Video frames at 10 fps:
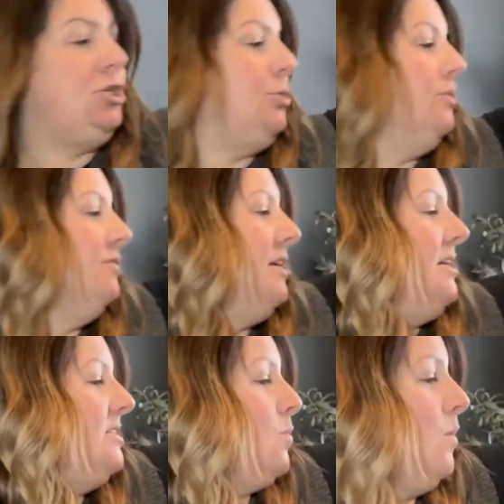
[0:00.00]
two of
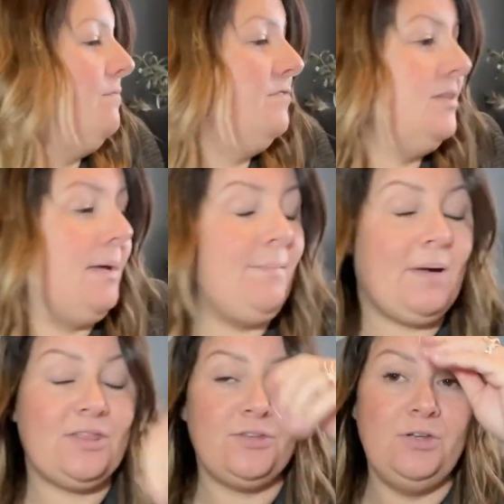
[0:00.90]
these, one for the main
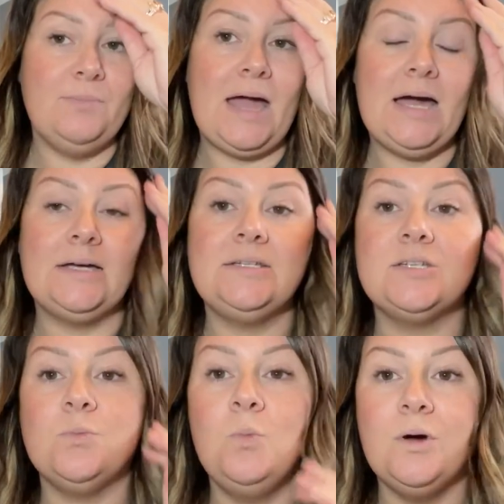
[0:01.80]
bathroom and
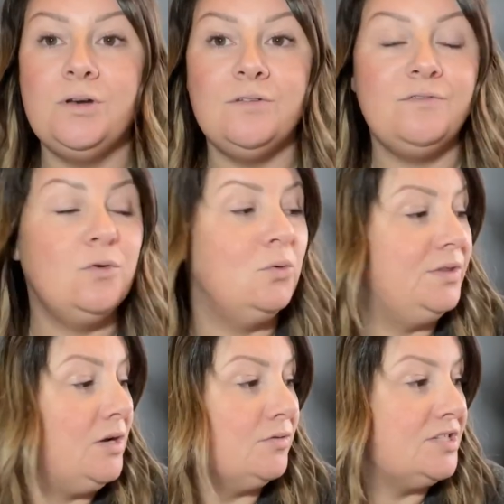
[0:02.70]
one for
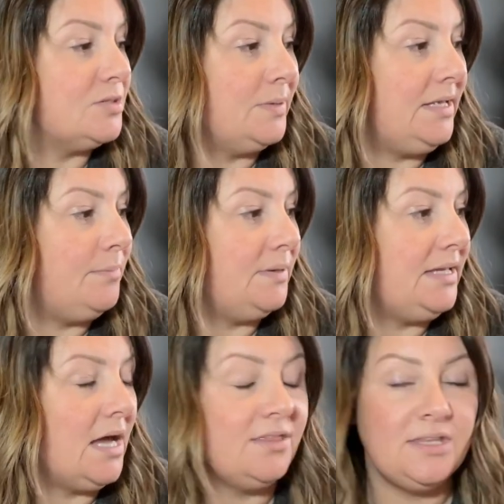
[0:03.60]
the ensuite. But
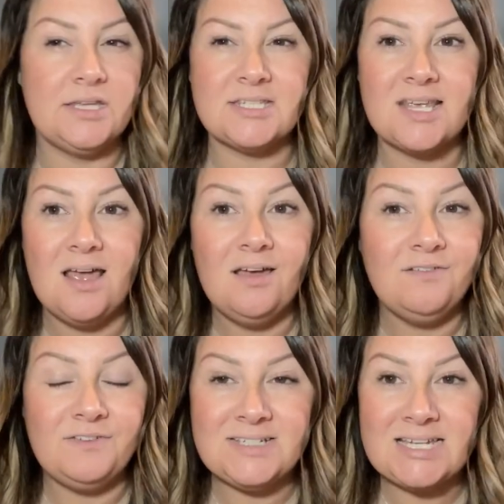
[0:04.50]
yeah, I think that's
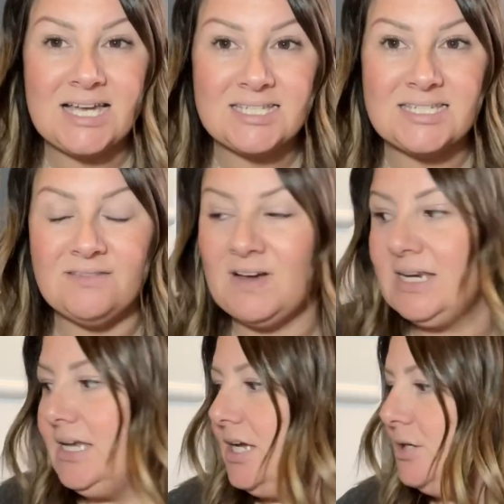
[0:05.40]
fantastic
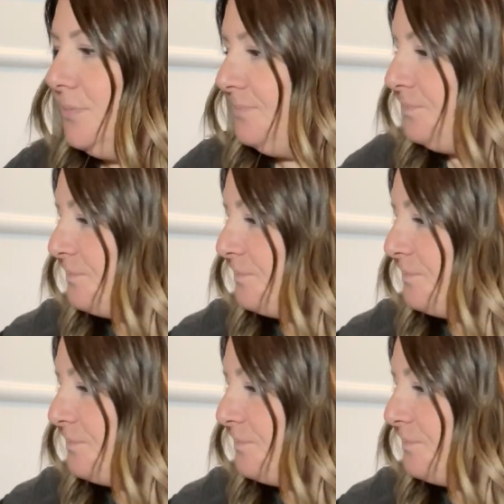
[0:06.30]
value.